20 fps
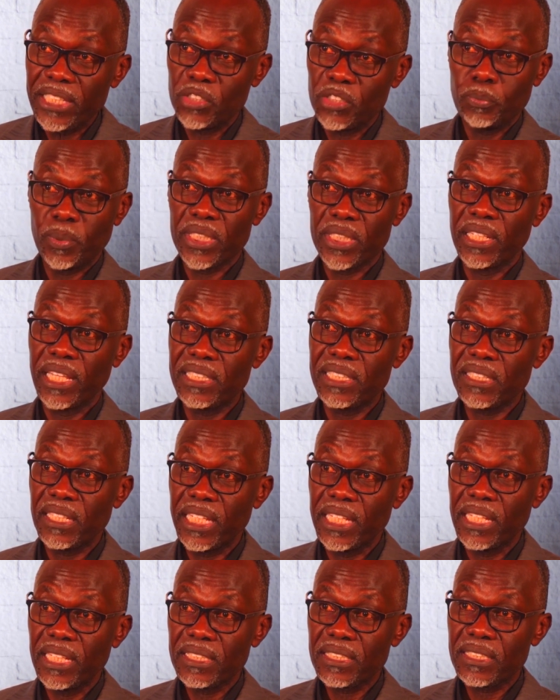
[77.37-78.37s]
especially as
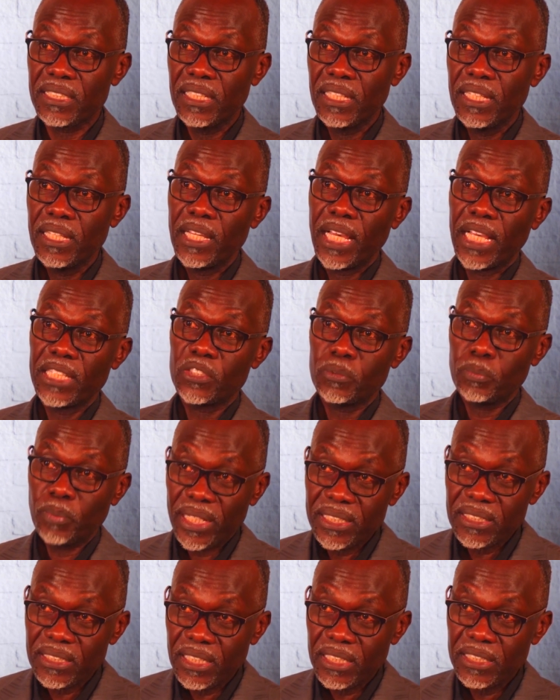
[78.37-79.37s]
leaders, as
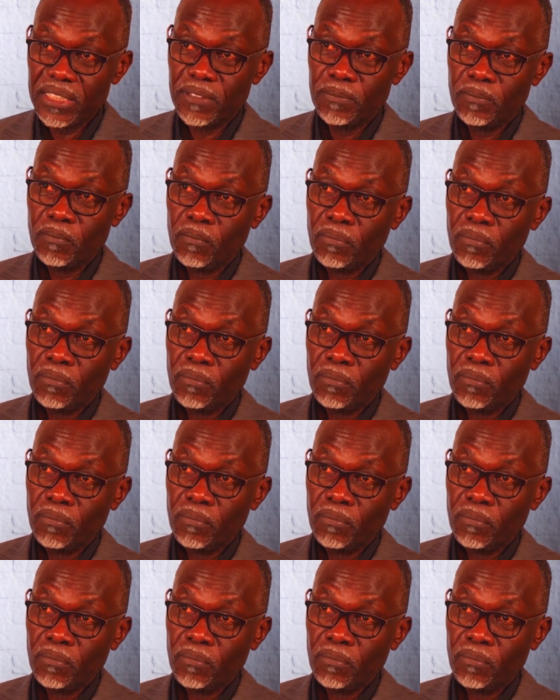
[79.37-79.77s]
pastors,